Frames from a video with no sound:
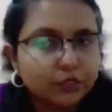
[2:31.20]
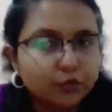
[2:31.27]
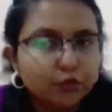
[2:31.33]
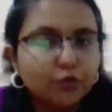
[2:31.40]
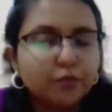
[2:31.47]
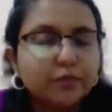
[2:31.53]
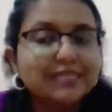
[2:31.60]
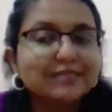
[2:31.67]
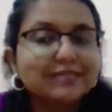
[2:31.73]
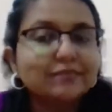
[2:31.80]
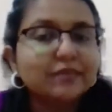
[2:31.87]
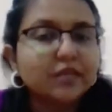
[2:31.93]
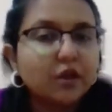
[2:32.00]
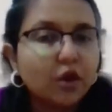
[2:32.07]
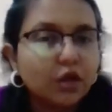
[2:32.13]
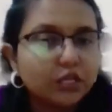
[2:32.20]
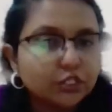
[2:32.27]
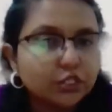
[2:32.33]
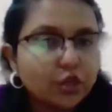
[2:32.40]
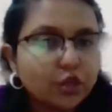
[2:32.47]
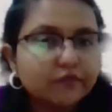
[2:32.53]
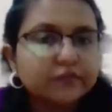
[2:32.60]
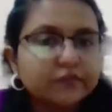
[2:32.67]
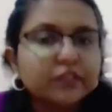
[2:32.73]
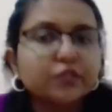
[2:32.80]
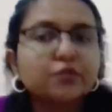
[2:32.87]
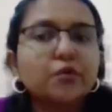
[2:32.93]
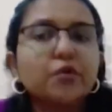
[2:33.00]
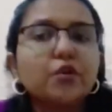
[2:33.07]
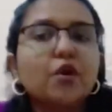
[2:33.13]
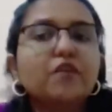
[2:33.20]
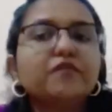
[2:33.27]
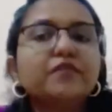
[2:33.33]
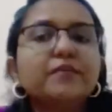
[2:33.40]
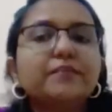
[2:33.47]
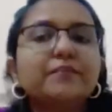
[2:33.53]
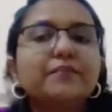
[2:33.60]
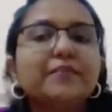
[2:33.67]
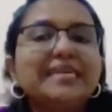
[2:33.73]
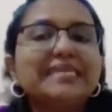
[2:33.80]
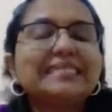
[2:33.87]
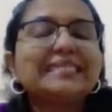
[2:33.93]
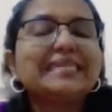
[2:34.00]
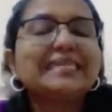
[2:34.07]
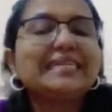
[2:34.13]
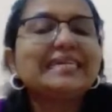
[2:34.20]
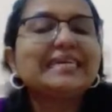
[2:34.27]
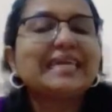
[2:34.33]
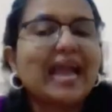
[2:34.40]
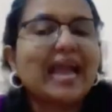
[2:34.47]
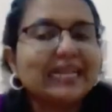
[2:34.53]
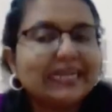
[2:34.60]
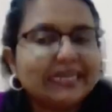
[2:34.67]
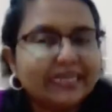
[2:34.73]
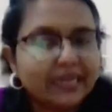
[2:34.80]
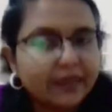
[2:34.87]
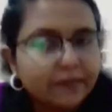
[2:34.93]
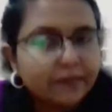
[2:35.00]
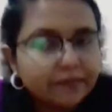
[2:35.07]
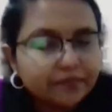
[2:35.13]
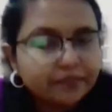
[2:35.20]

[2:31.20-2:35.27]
loop is because of the role of the basal ganglia.